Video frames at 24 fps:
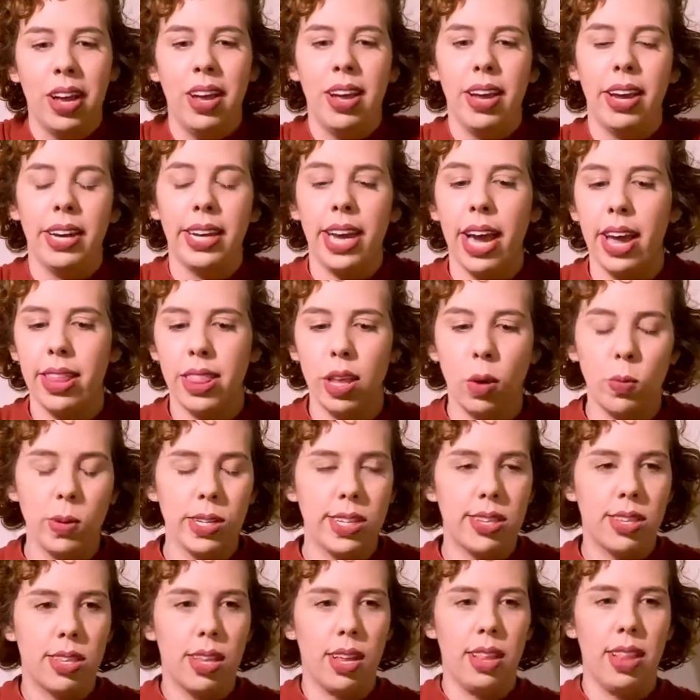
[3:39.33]
And yeah, that was
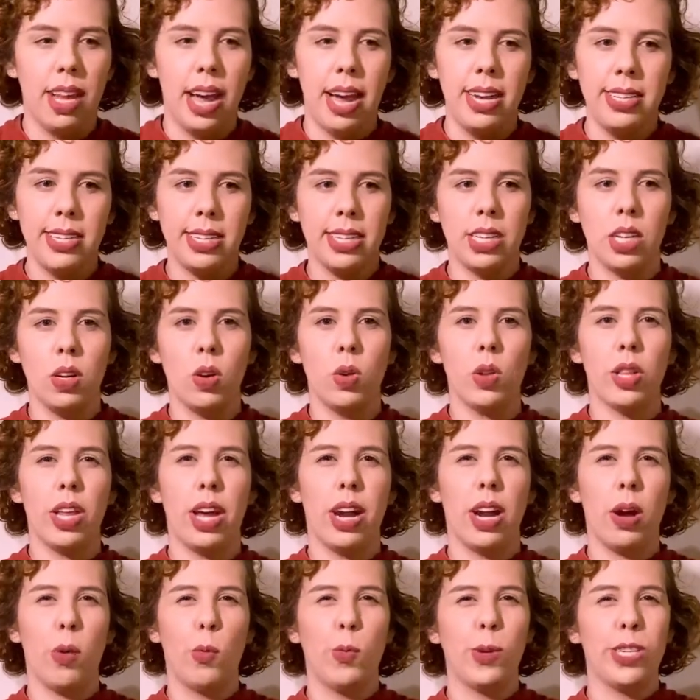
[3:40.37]
the last single that
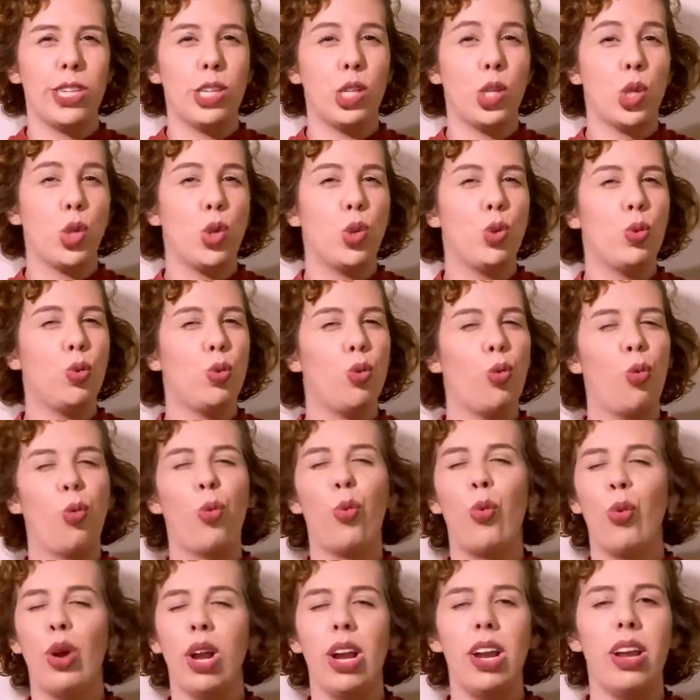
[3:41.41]
I was
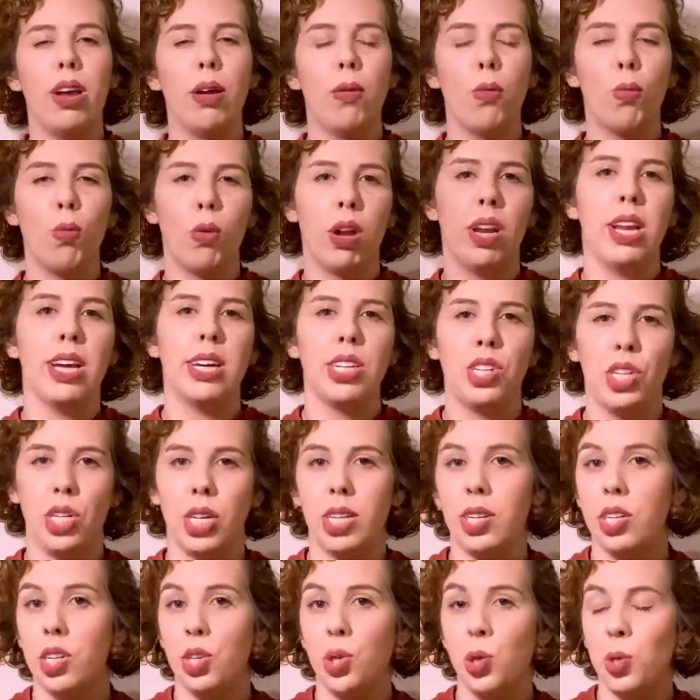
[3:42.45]
really, really
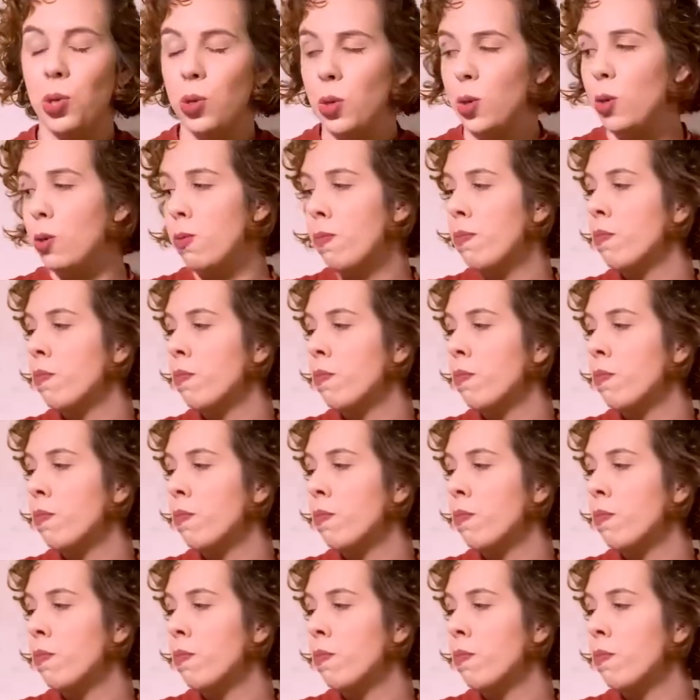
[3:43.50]
addicted to.